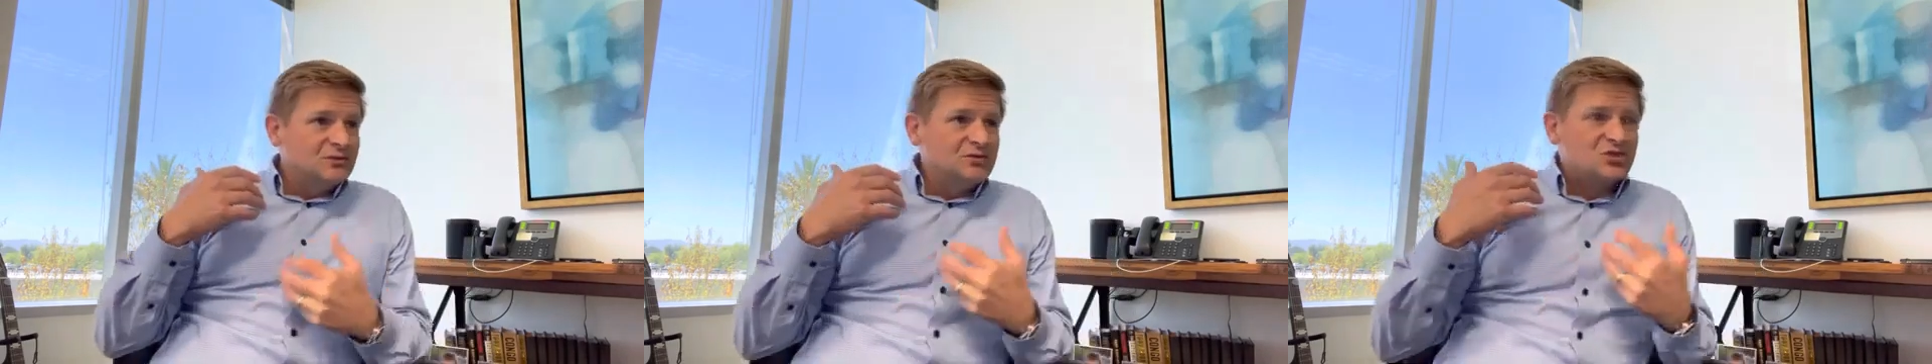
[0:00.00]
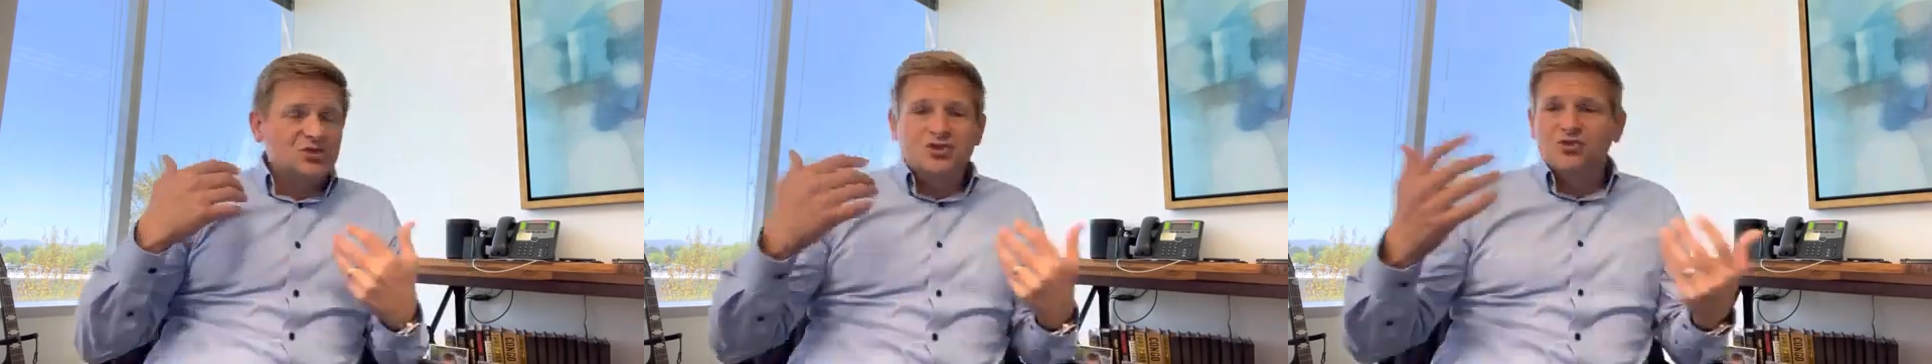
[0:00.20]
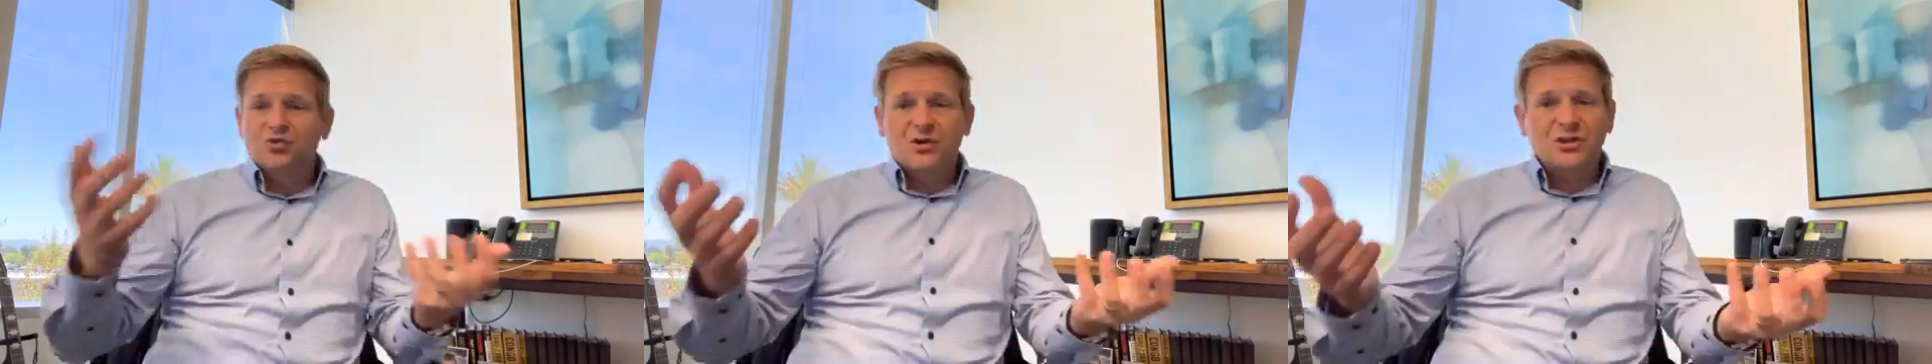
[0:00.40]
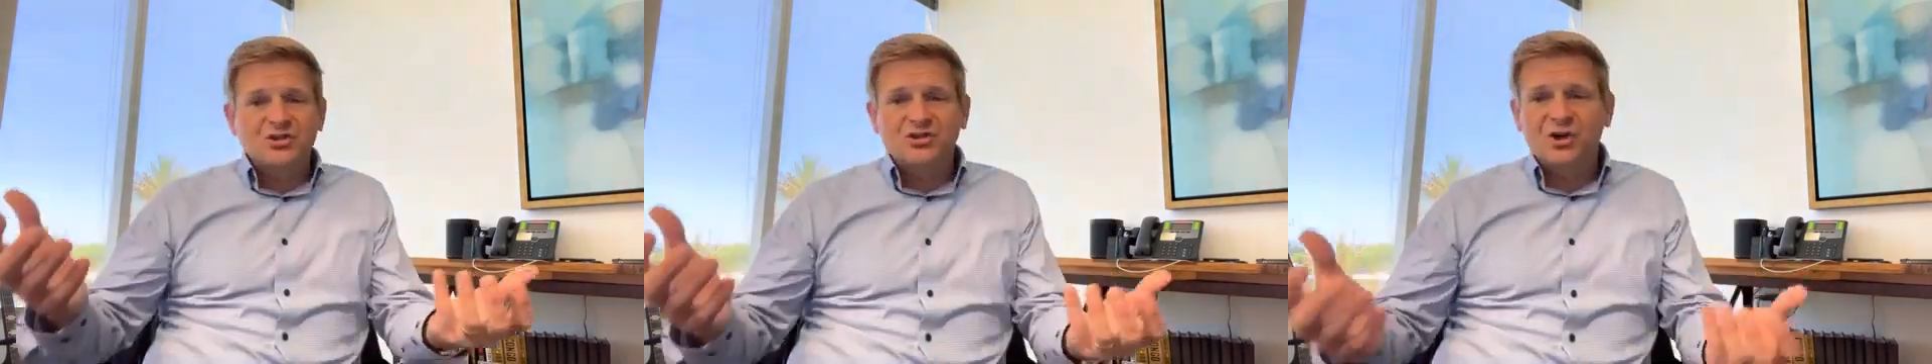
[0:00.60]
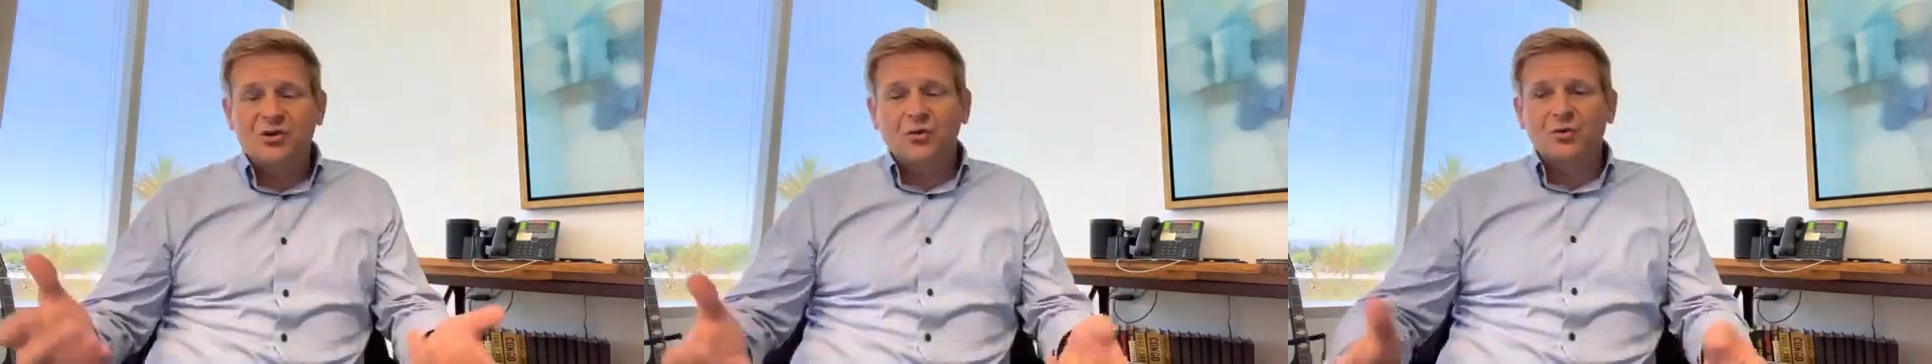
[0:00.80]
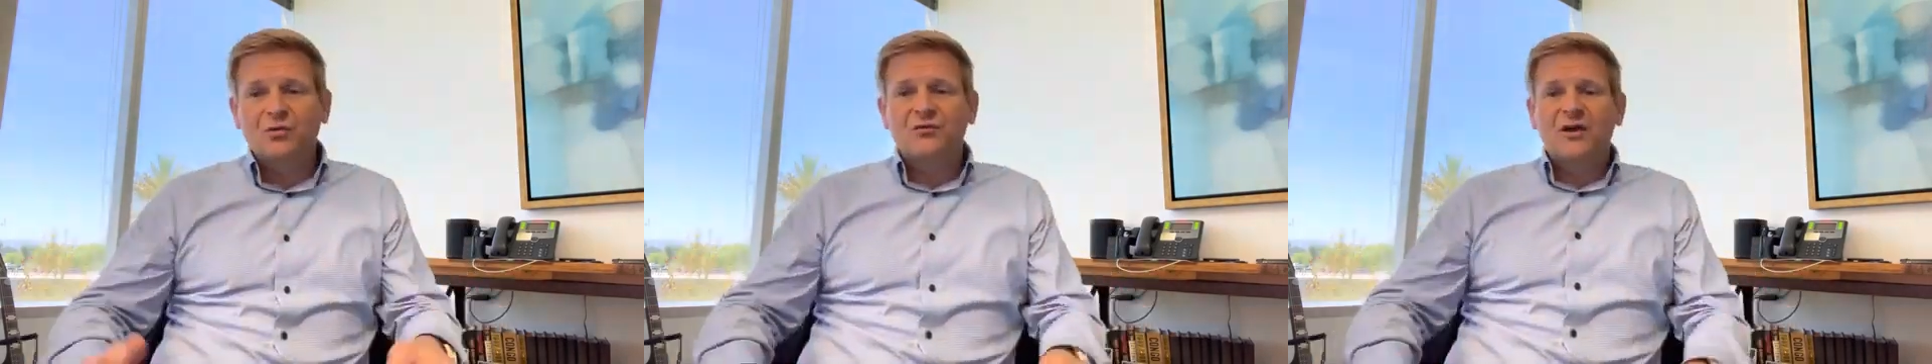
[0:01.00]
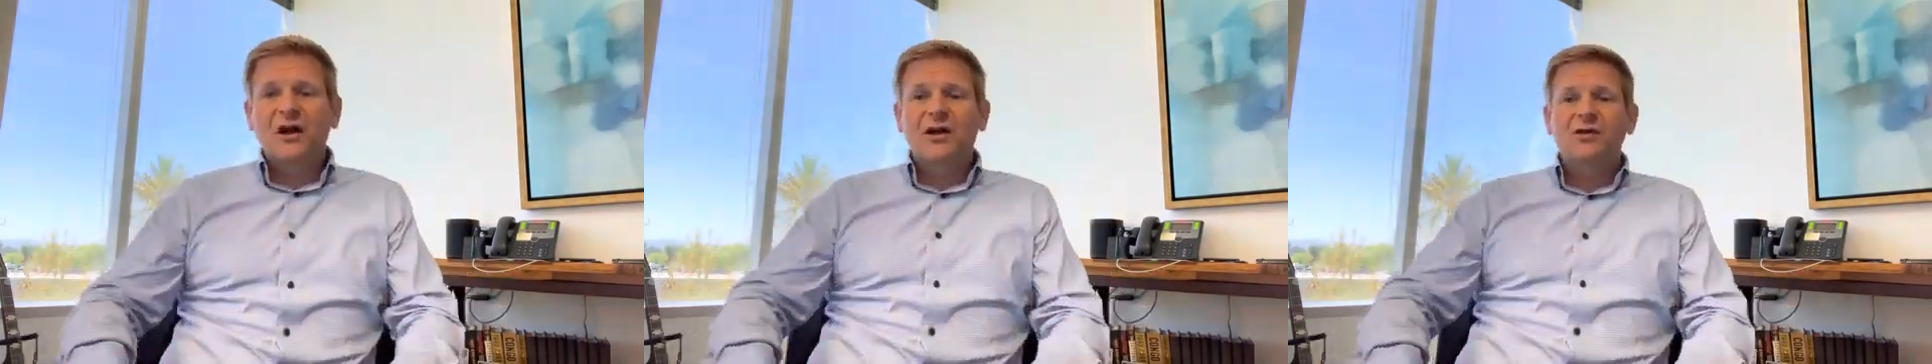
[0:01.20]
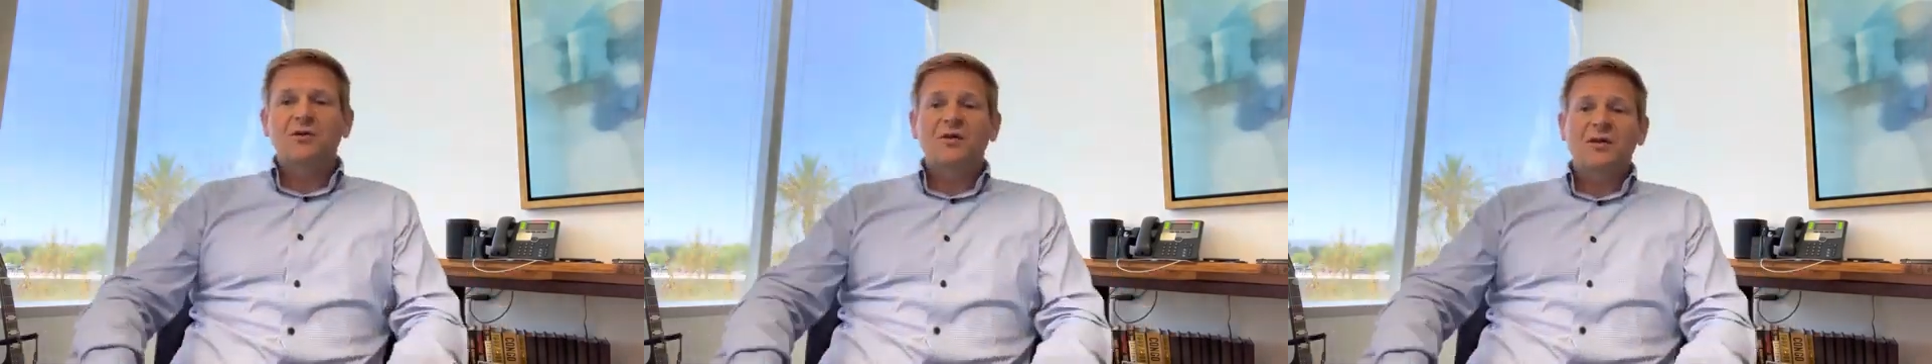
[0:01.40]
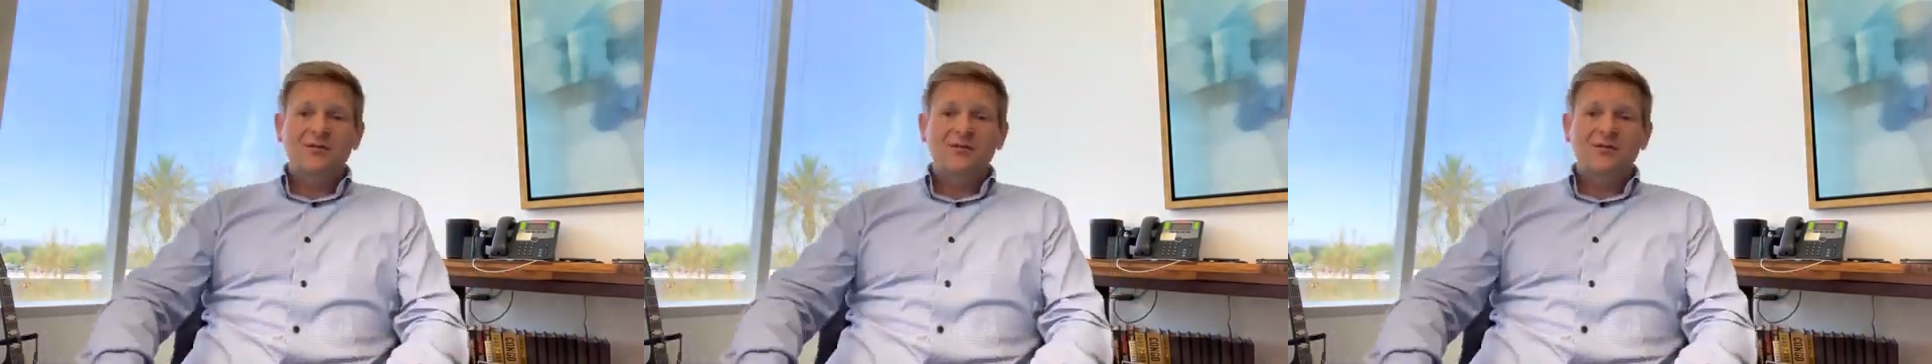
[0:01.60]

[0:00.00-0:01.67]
destroying shareholder value